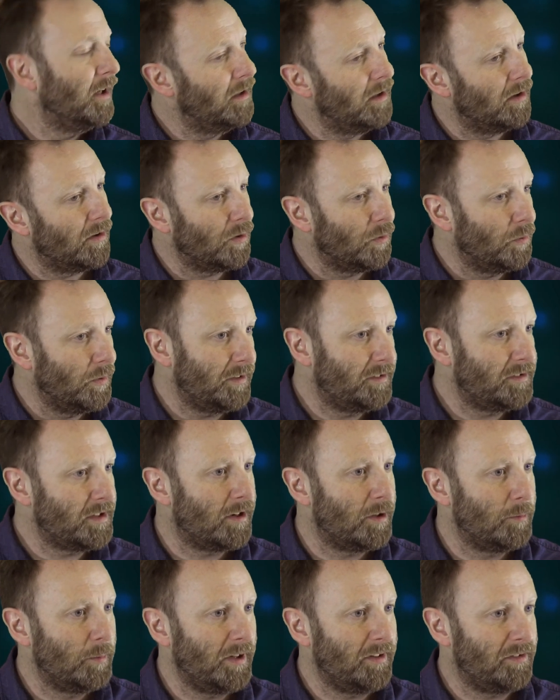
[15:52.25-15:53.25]
Not always
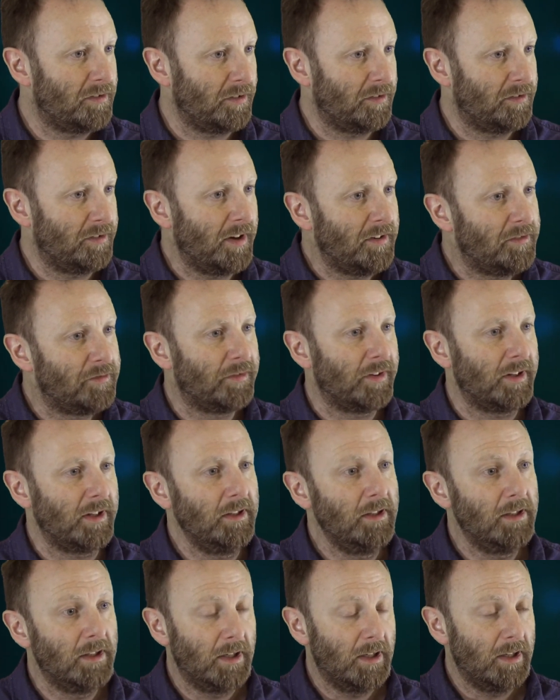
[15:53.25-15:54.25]
terribly successfully,